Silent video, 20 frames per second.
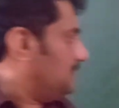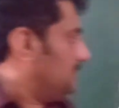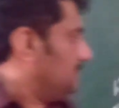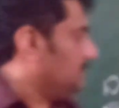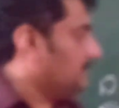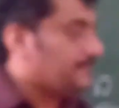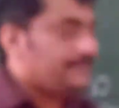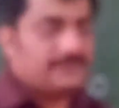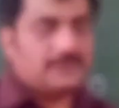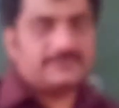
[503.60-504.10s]

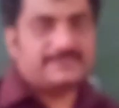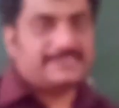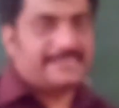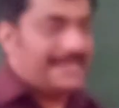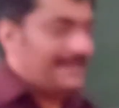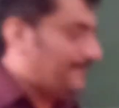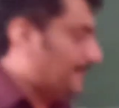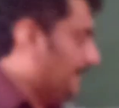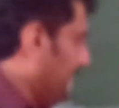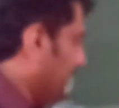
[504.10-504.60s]
Now, you are
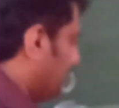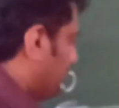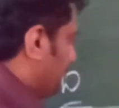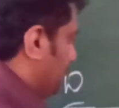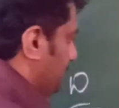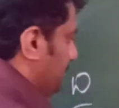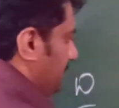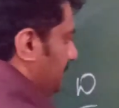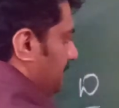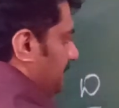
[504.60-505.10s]
traveling.
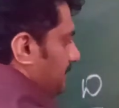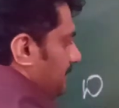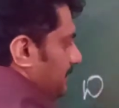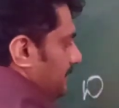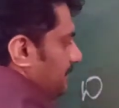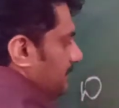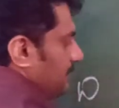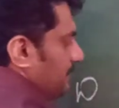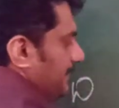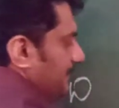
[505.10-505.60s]

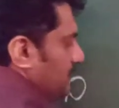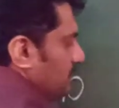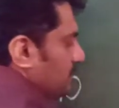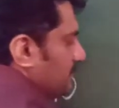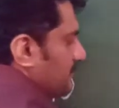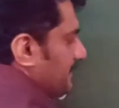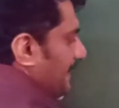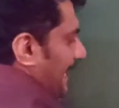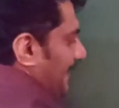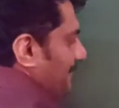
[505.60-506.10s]
Now, when you
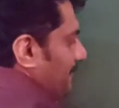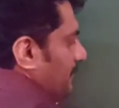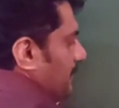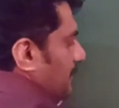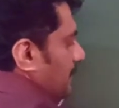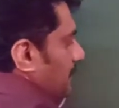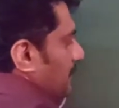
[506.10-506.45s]
travel